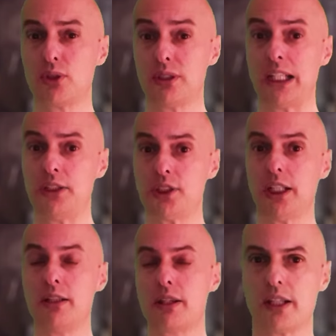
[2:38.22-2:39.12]
good
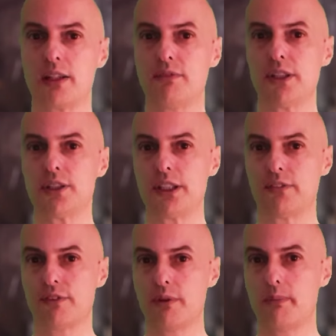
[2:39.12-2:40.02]
engine. They converted
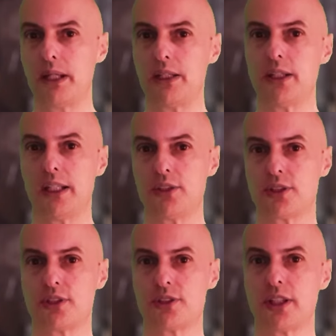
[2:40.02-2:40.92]
it from the PD
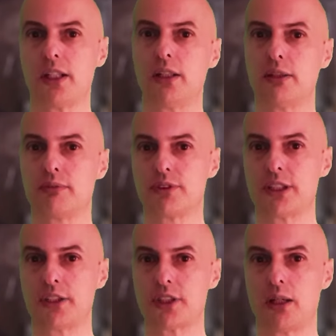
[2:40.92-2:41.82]
to the CR
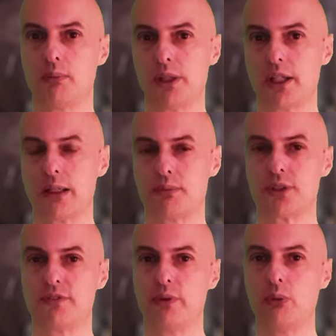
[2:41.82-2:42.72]
setup when it comes
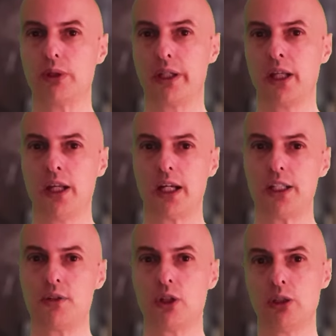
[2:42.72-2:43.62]
to fueling,
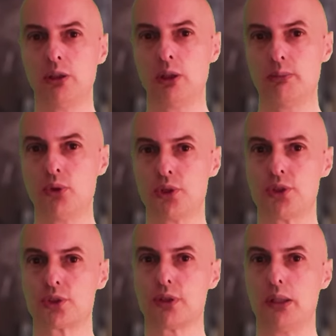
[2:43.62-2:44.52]
and you've got a lot more
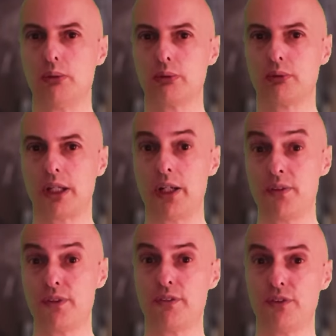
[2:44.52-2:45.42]
control
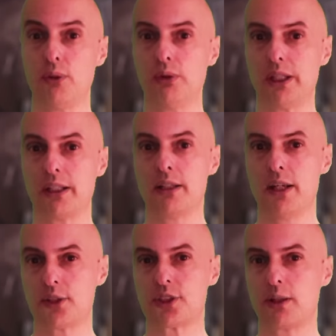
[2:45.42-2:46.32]
over the fueling.
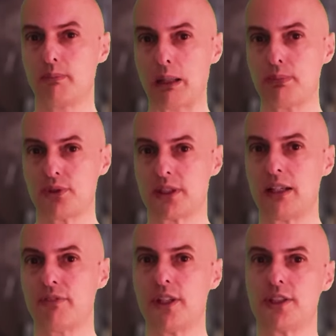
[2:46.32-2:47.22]
So mappers
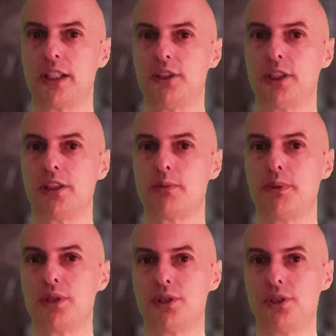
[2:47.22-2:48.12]
love these engines
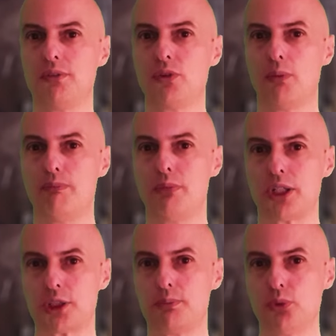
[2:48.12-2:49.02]
because you've got
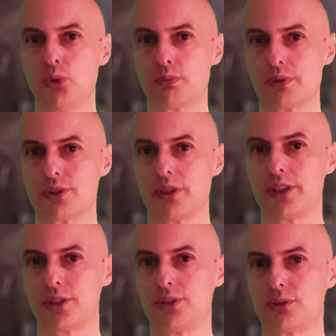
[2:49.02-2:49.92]
much more
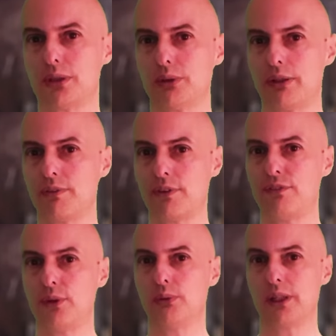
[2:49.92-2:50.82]
precise control over the
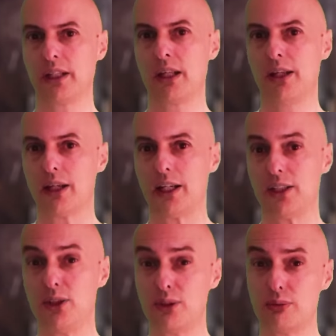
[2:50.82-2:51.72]
fueling,
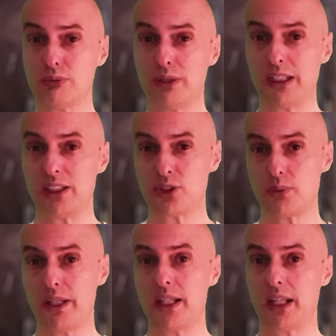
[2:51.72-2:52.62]
and you can really
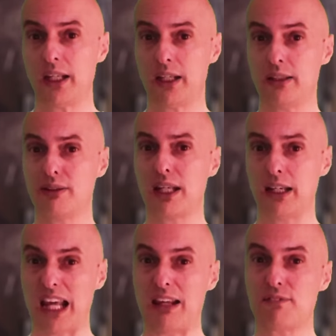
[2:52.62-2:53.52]
tweak it and
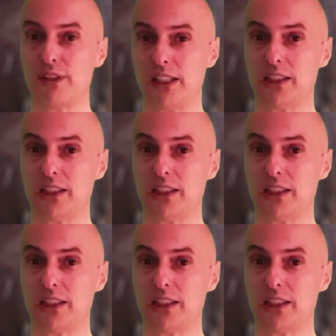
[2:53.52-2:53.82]
get every